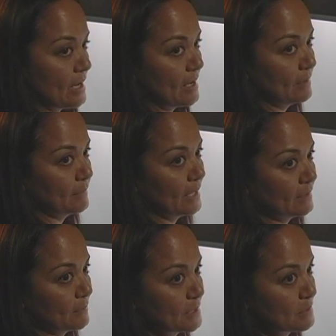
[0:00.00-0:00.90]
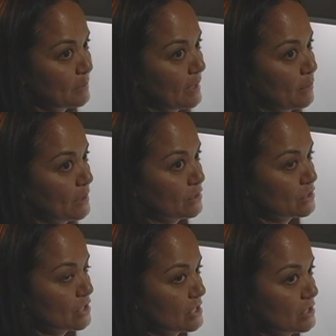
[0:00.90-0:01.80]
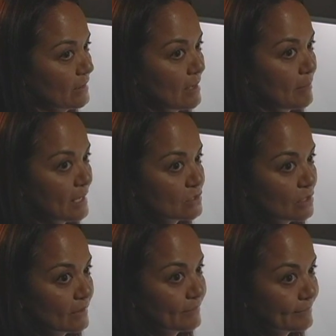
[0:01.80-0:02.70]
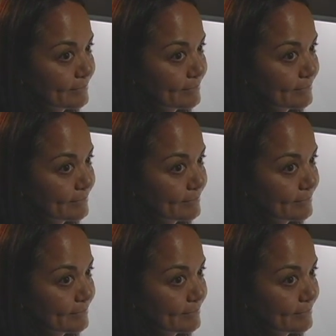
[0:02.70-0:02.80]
item and come into play when you're judging that matching.